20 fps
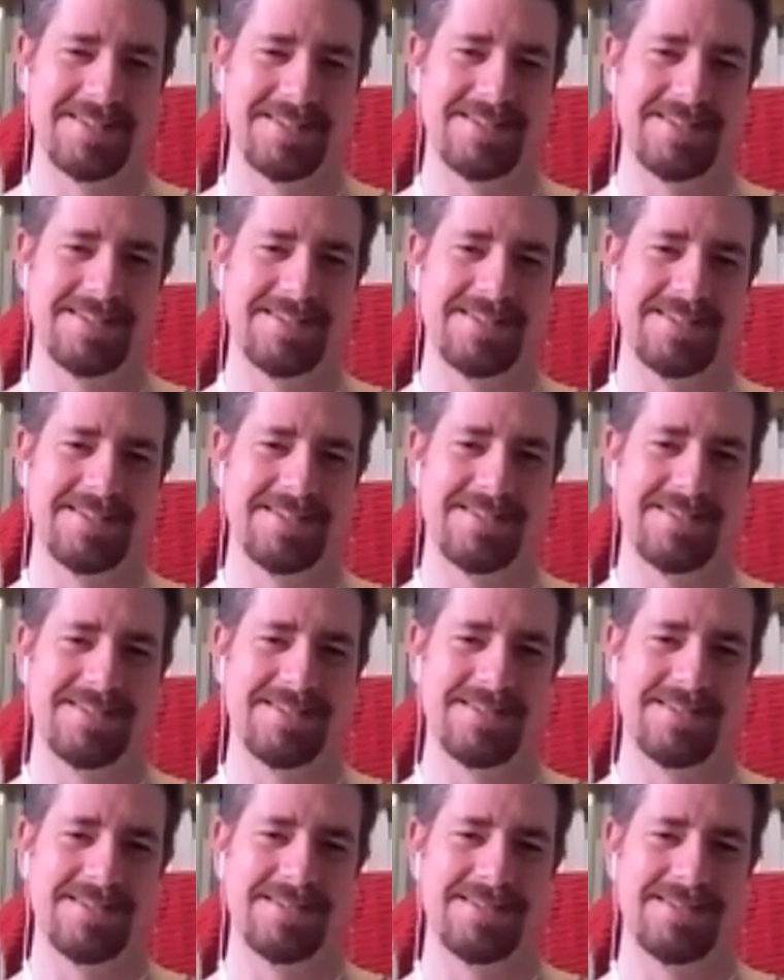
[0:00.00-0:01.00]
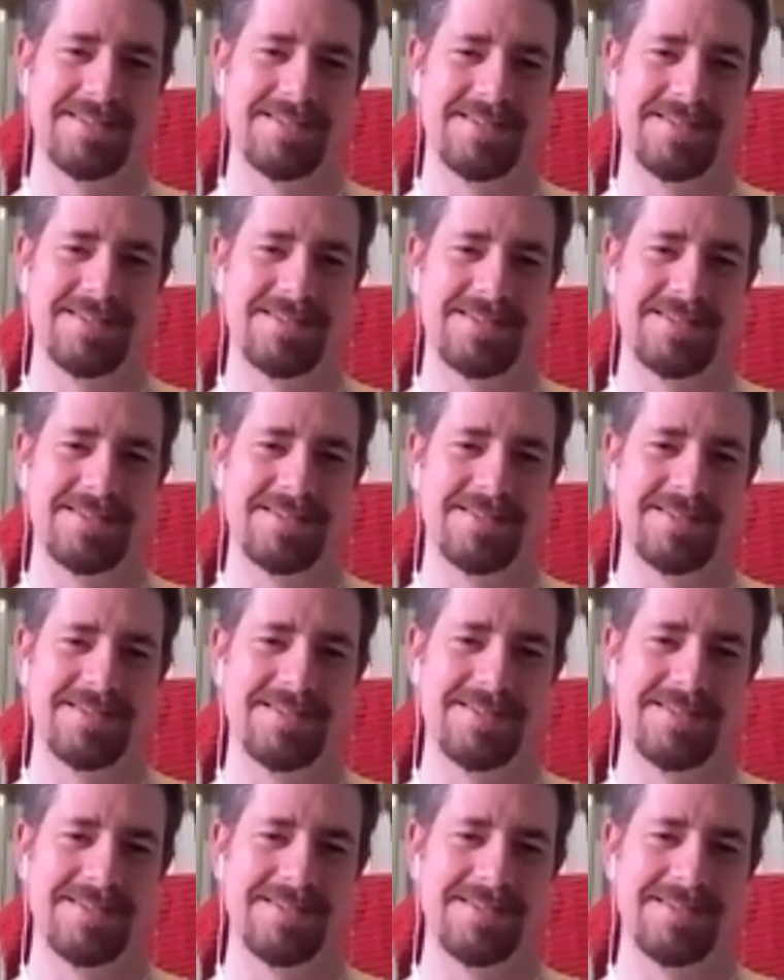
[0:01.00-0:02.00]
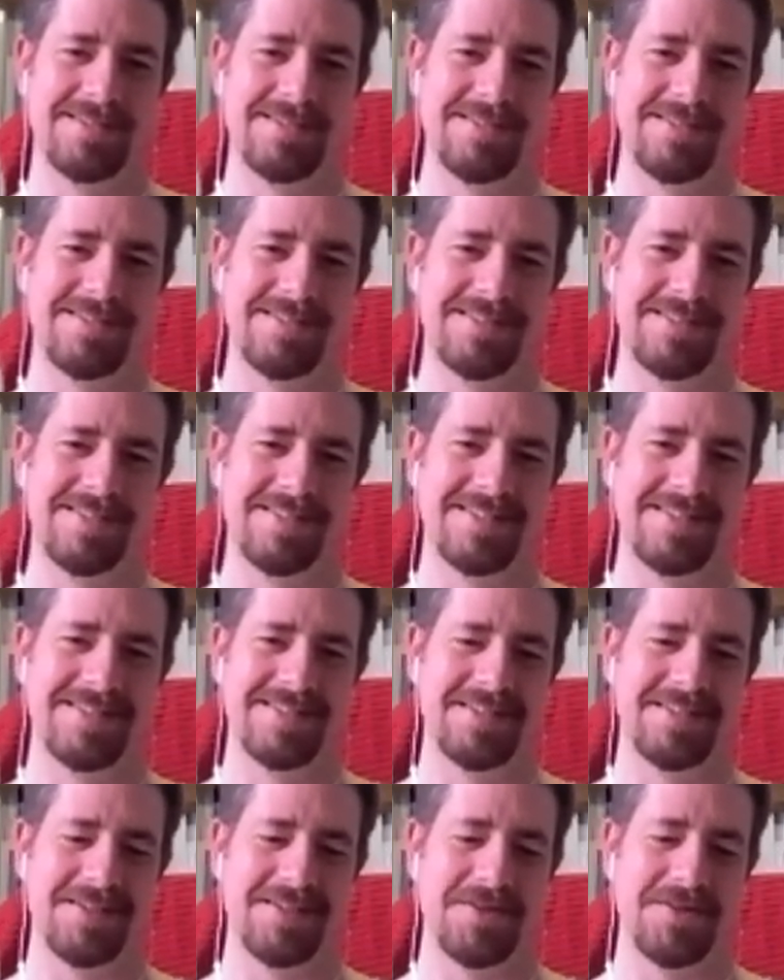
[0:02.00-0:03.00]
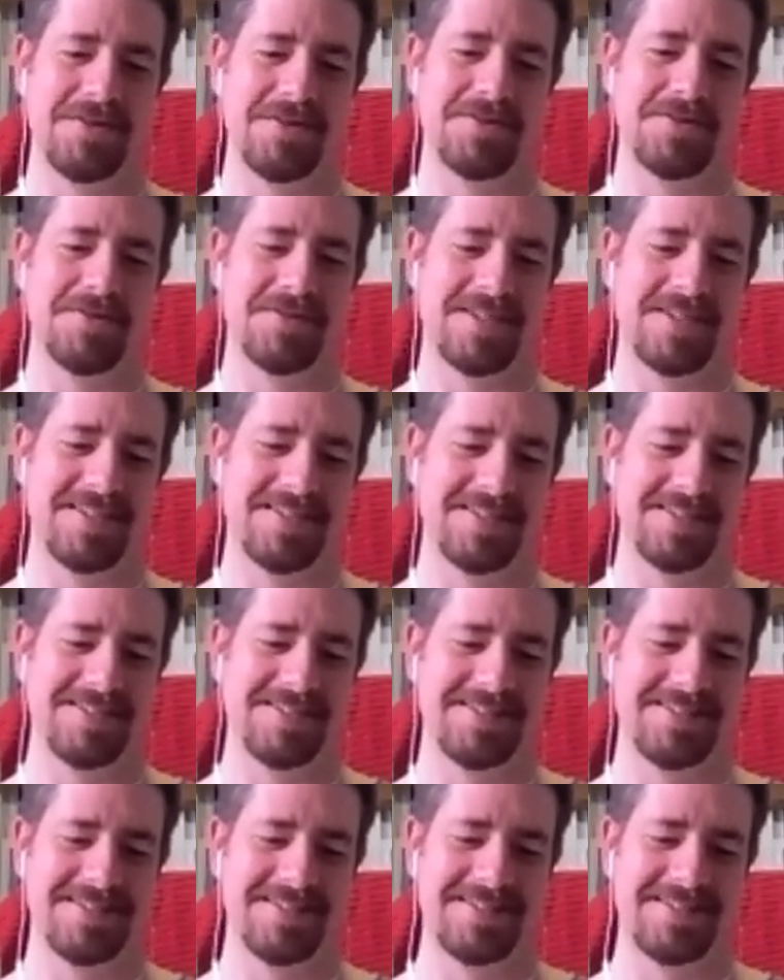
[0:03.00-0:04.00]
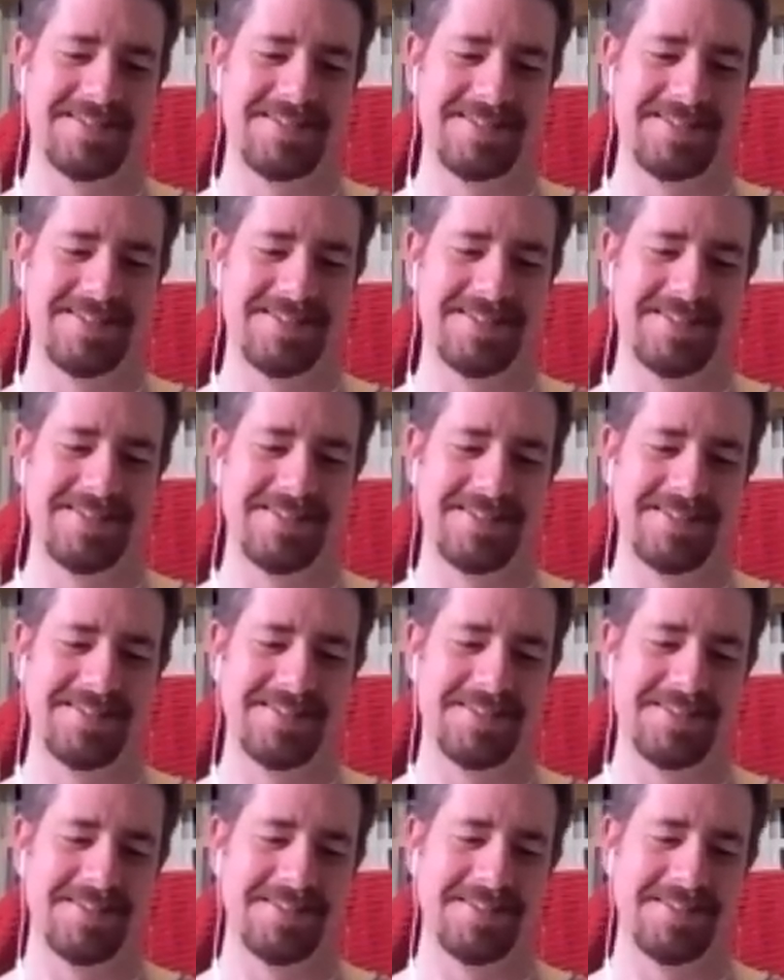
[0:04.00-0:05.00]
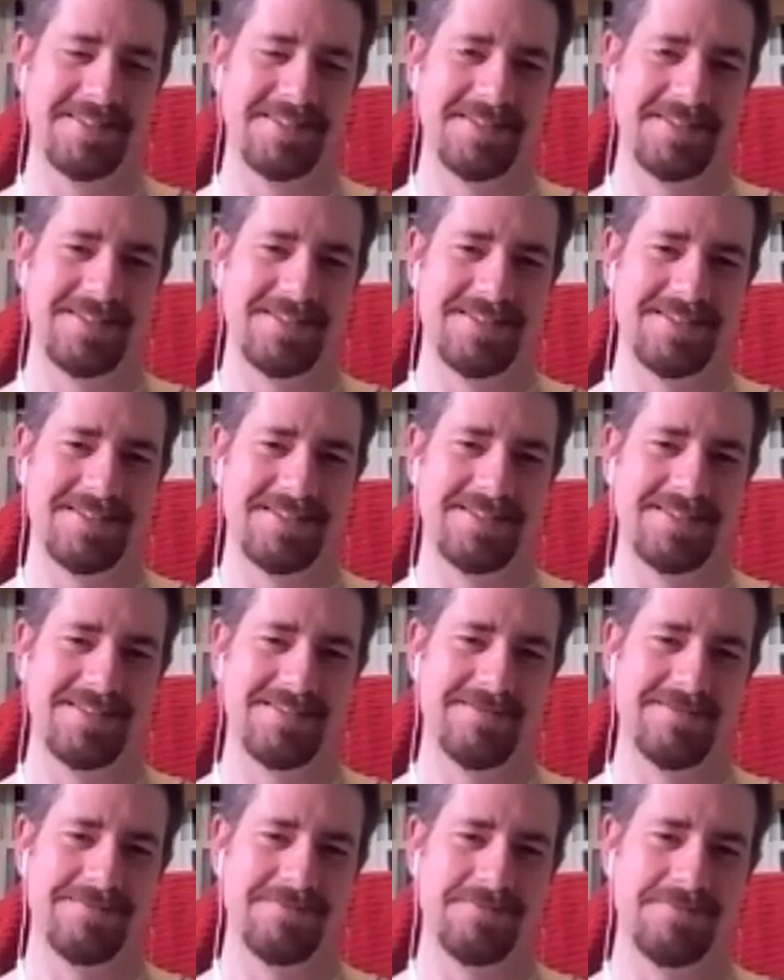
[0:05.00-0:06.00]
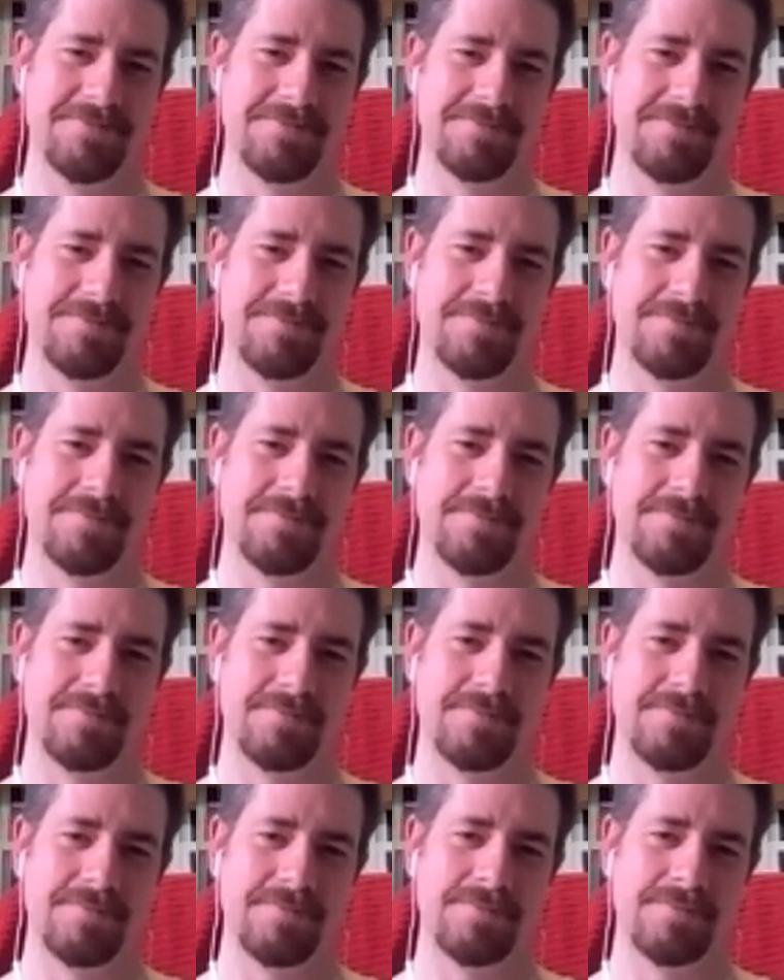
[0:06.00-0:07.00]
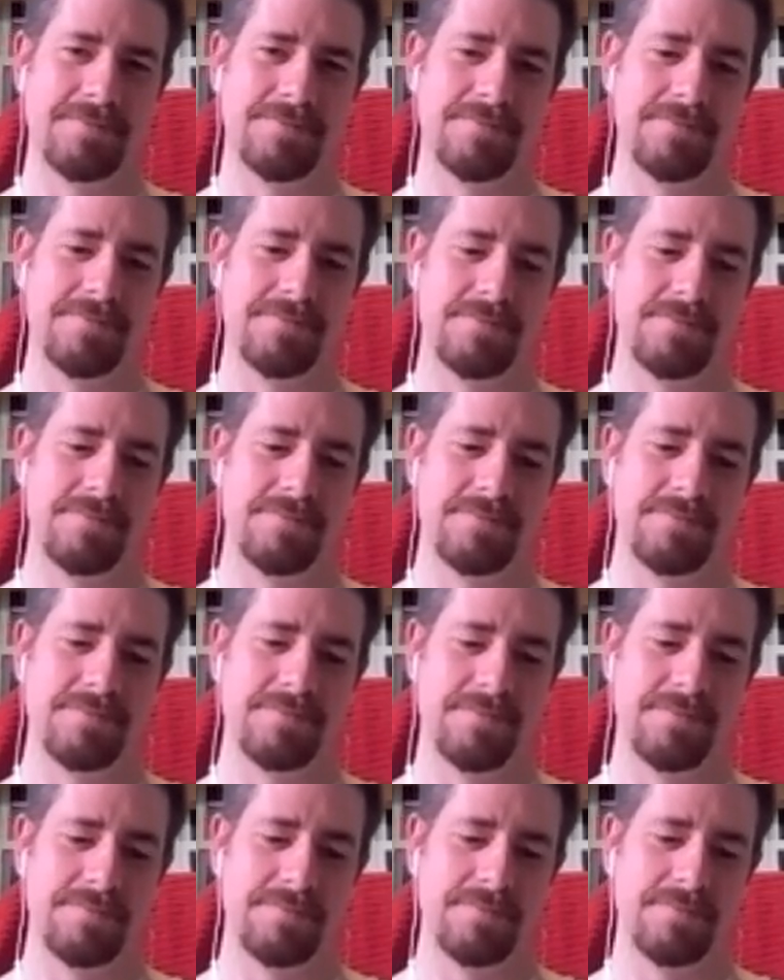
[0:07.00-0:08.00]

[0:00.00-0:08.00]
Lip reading: No words are spoken by the person on screen.